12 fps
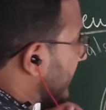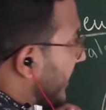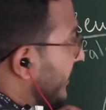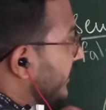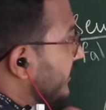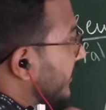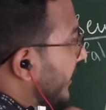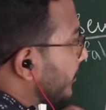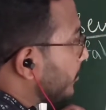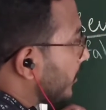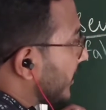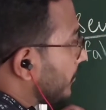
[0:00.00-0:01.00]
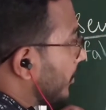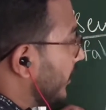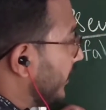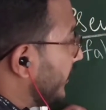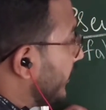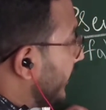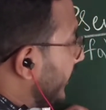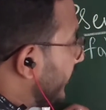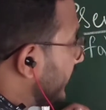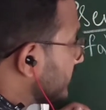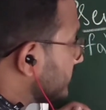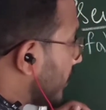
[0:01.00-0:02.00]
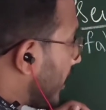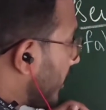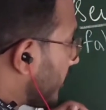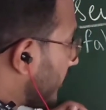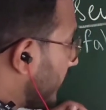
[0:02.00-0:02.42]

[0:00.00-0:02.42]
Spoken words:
lining the ectoderm only. It is not